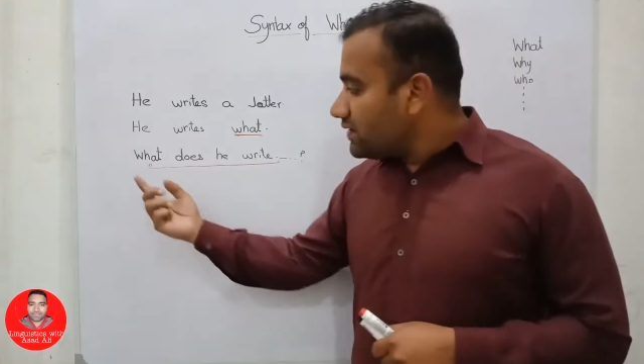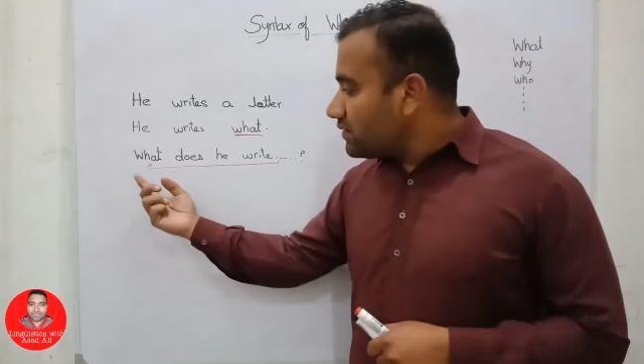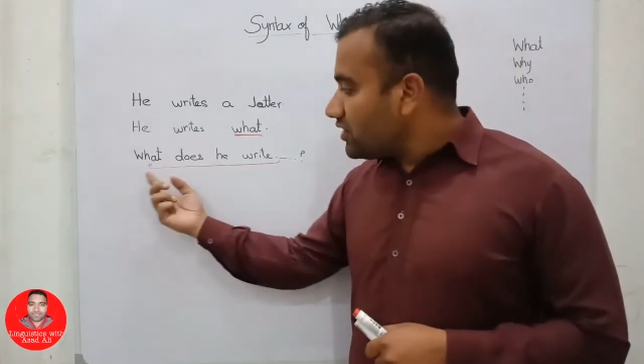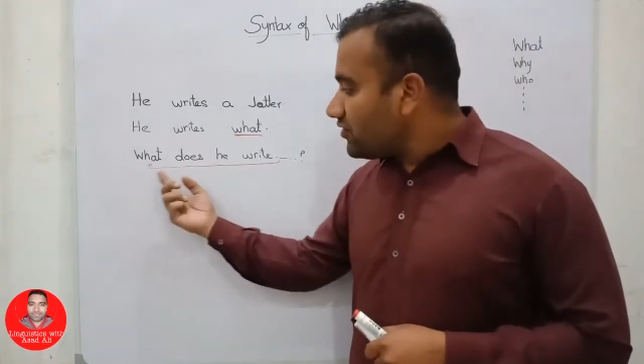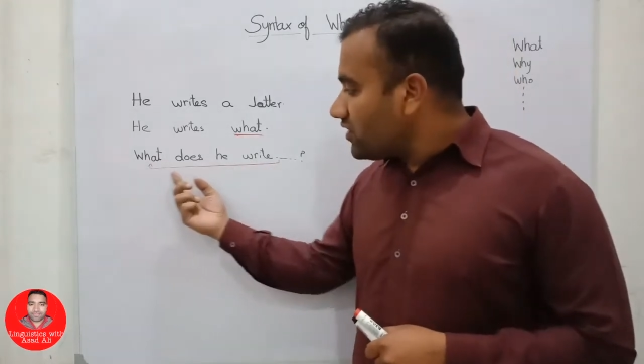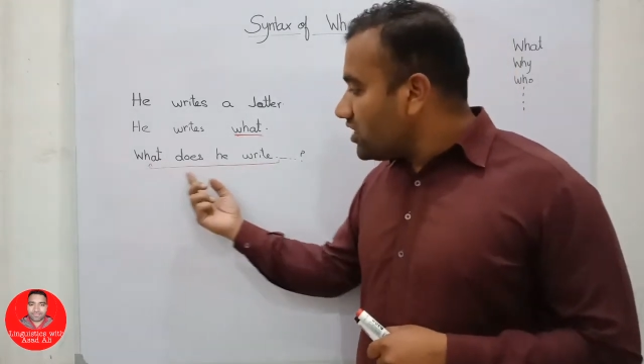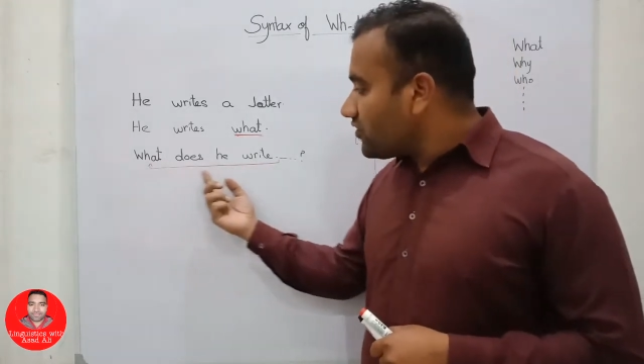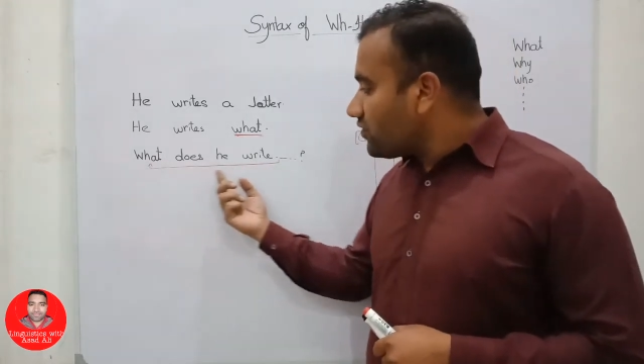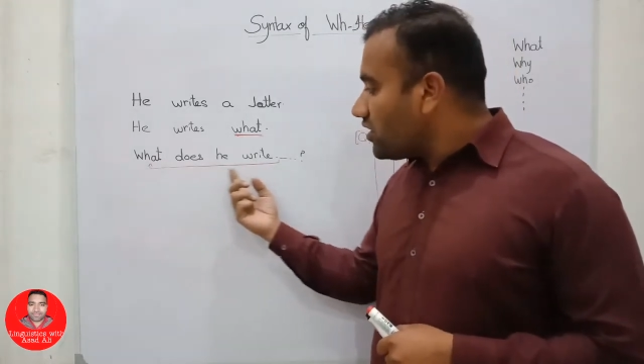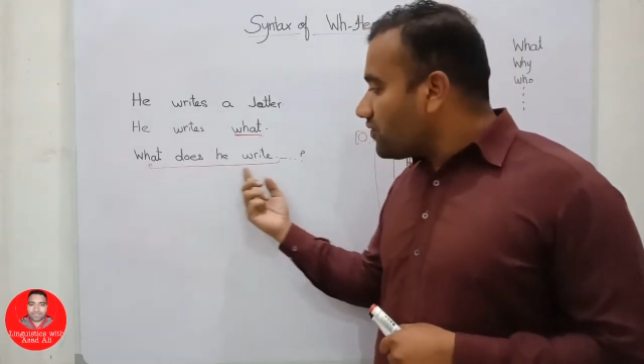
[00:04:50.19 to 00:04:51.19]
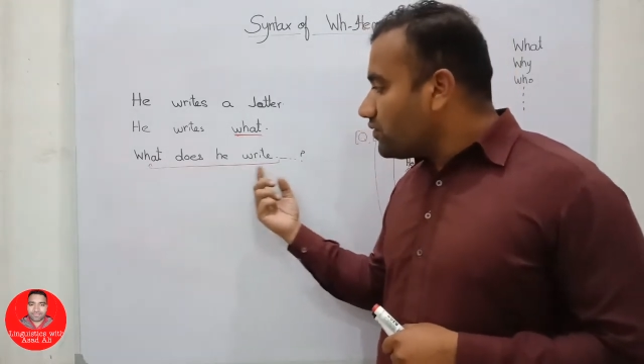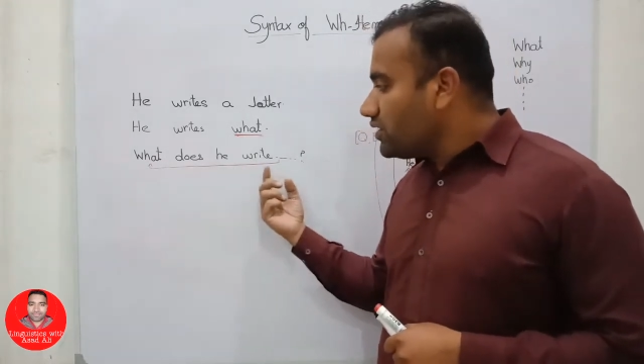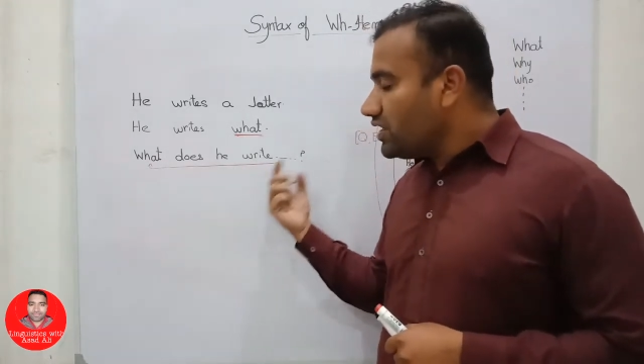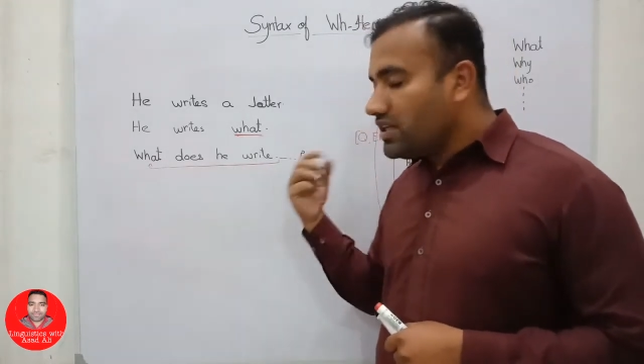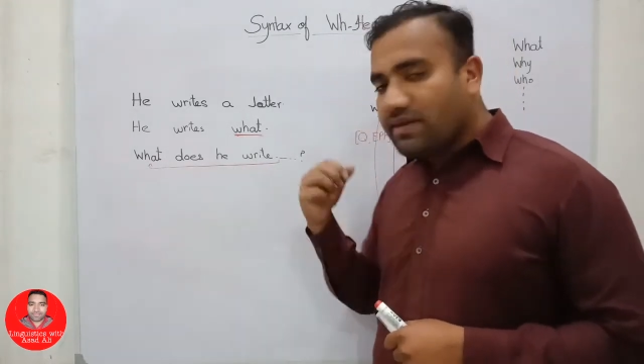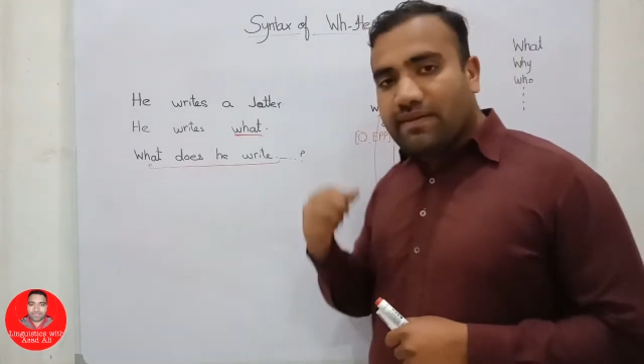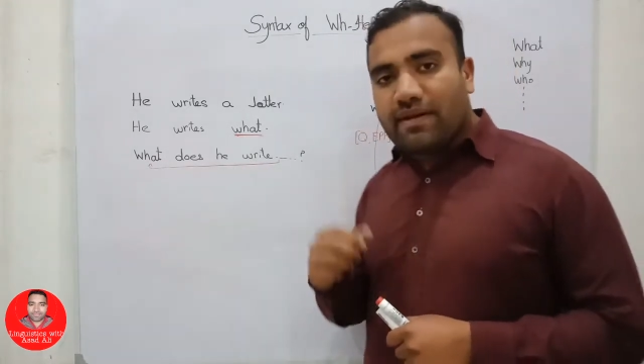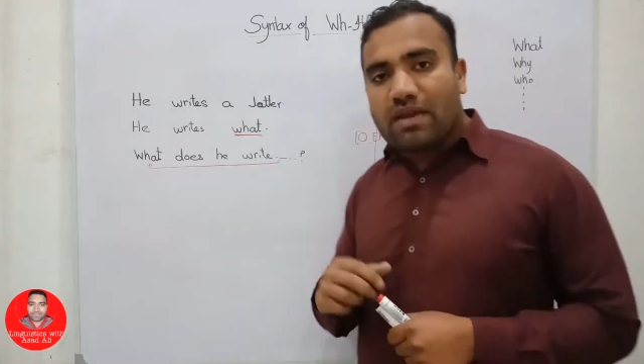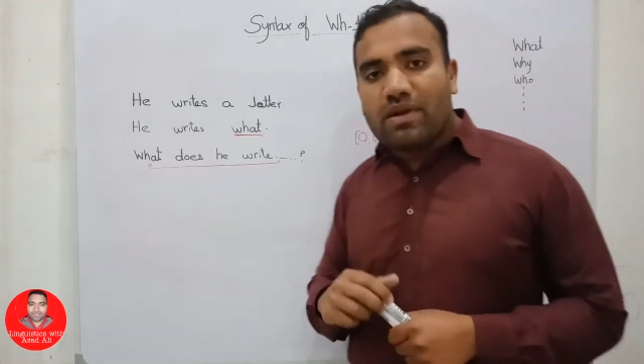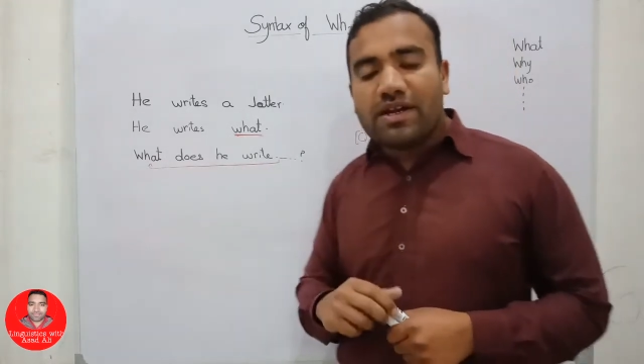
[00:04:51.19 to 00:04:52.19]
This is the fully
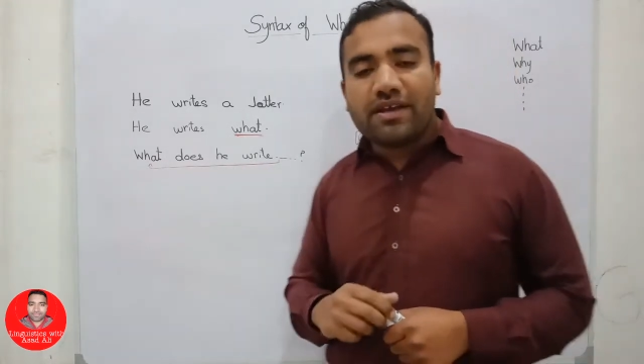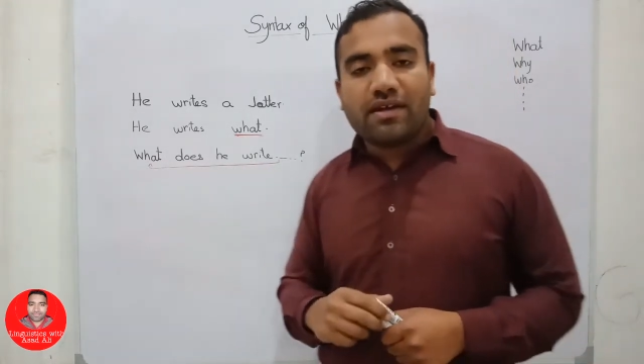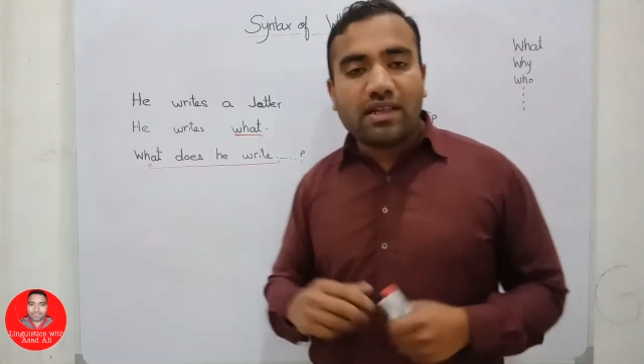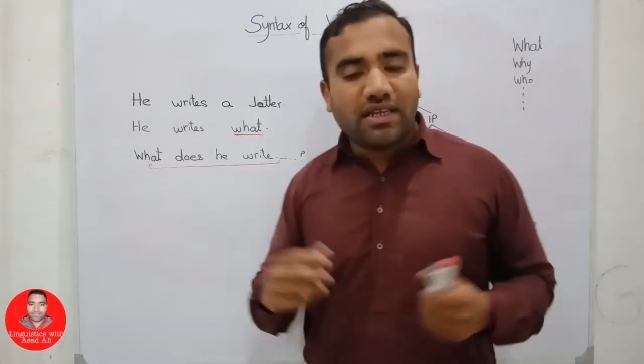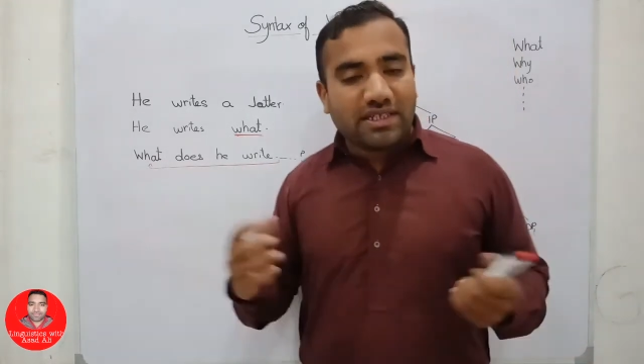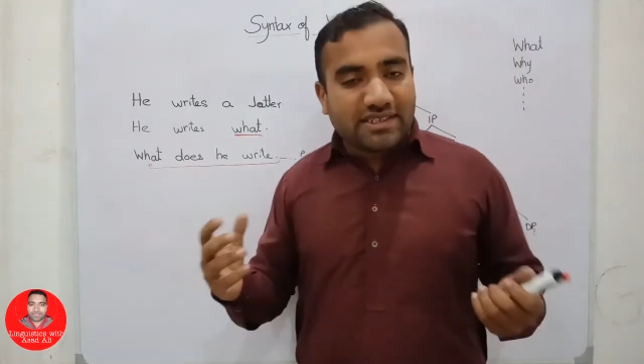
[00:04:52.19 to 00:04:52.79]
grammatical